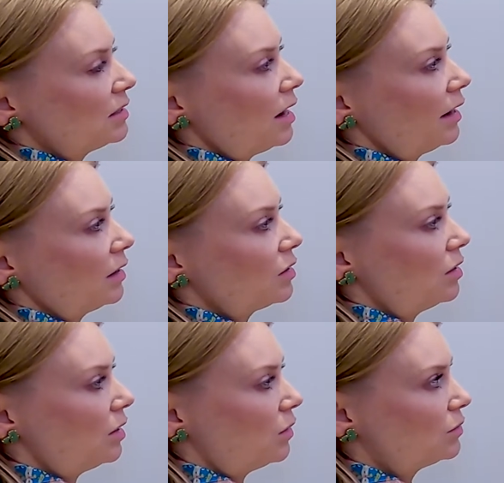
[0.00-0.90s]

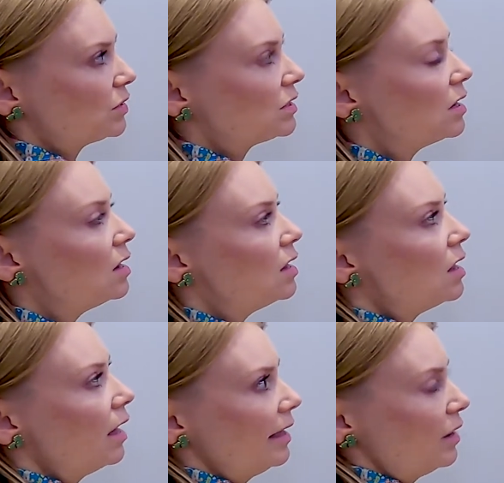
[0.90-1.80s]
diagnosed,
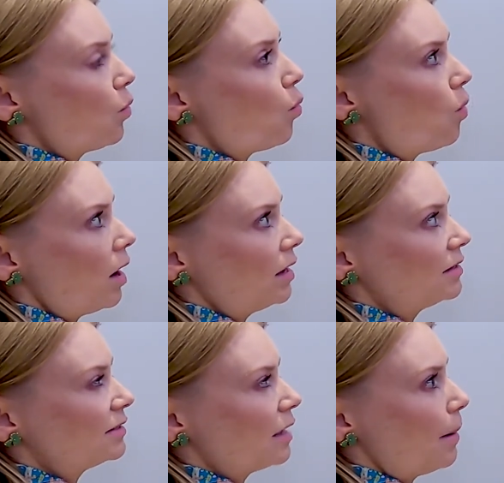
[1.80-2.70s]
it
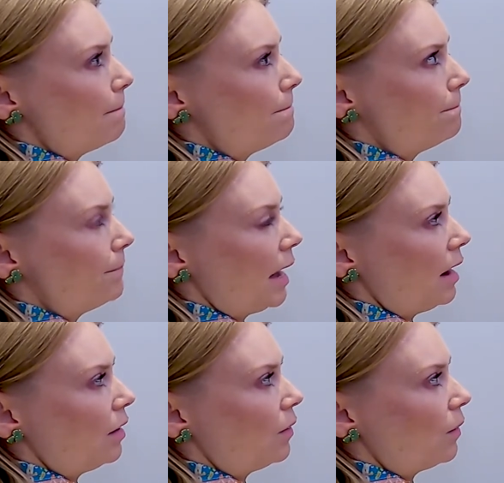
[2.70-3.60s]
was
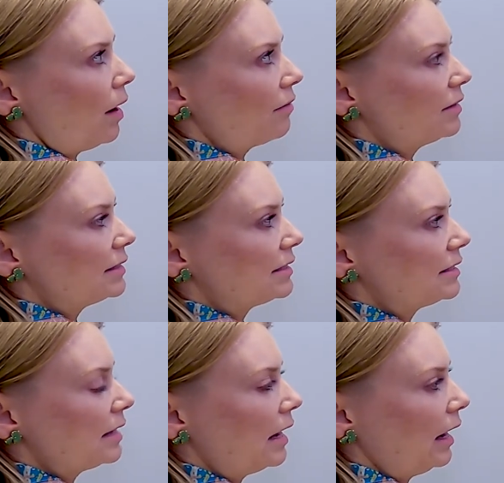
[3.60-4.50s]
about, I would
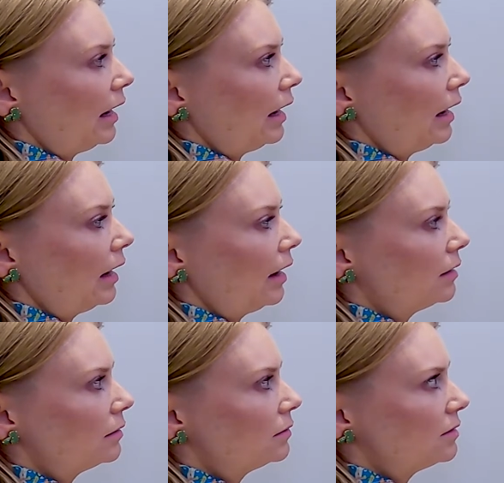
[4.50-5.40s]
say,
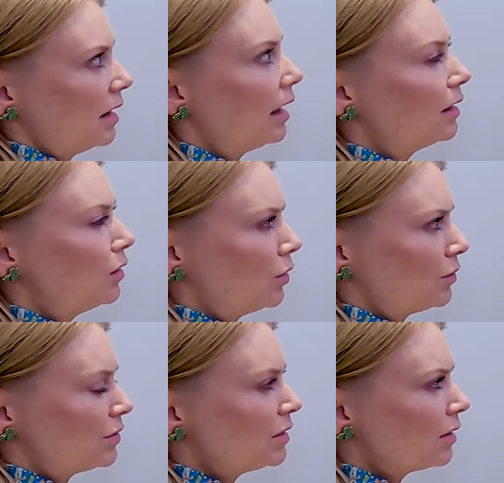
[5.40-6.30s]
10
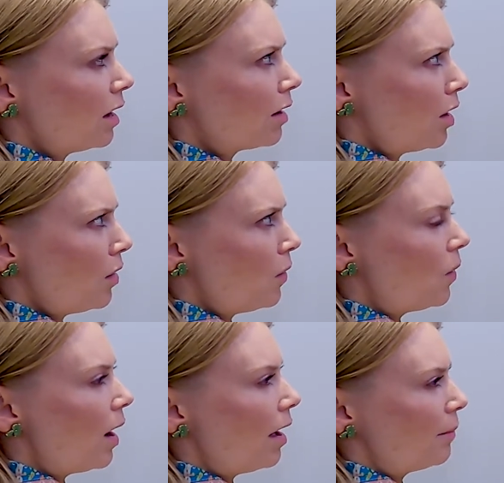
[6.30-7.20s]
years ago,
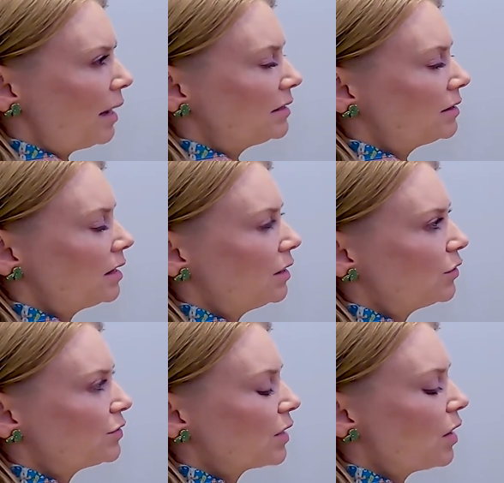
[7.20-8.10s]
8 to 10
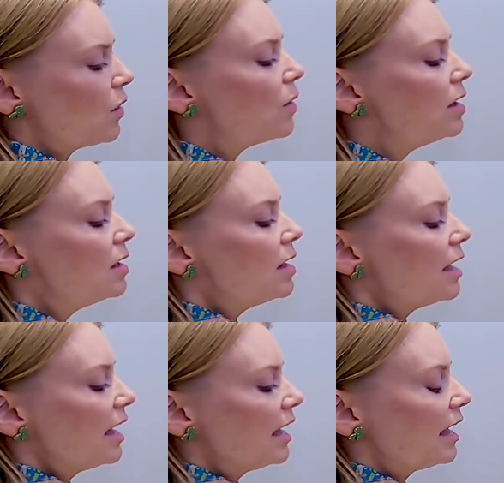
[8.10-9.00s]
years ago.
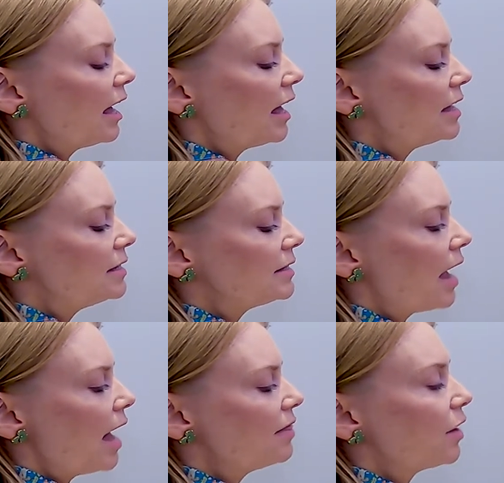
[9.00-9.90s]
And
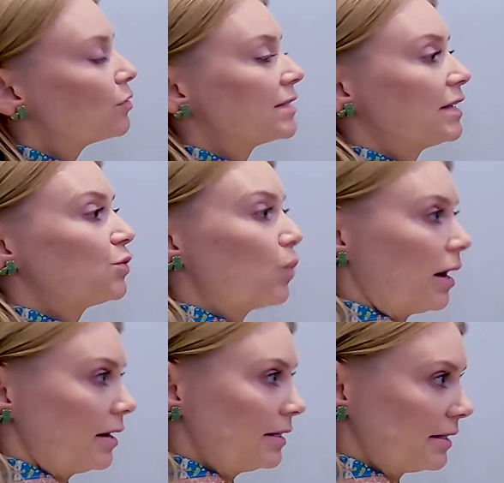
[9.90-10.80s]
there was less
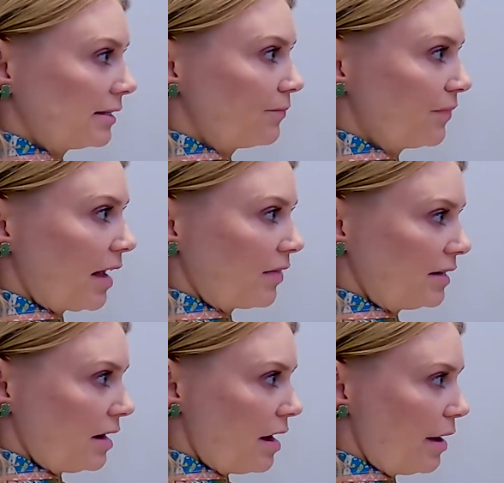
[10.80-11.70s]
awareness at the
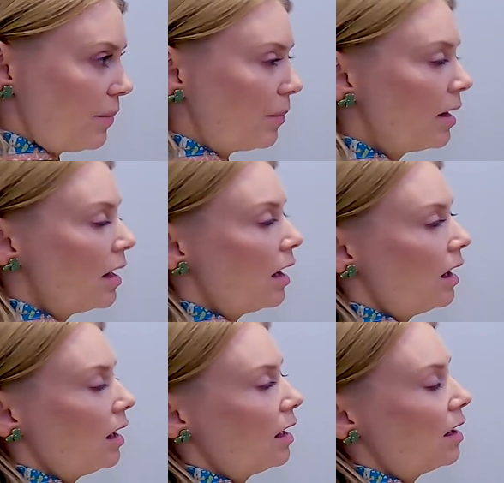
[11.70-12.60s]
time.
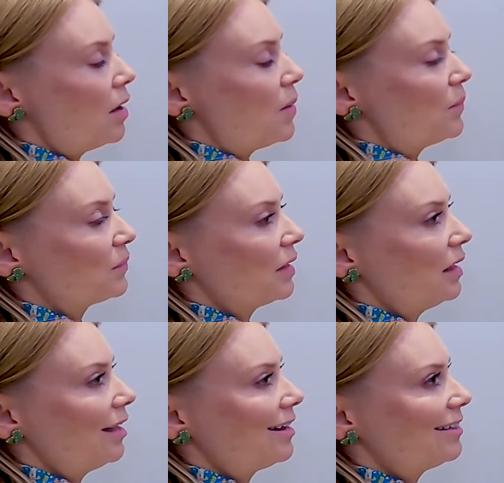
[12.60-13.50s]

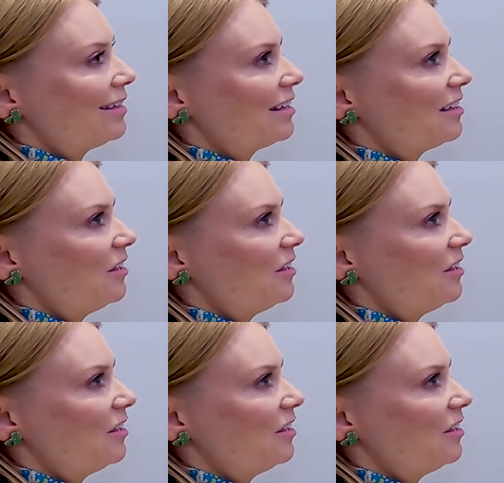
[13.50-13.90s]
And I think,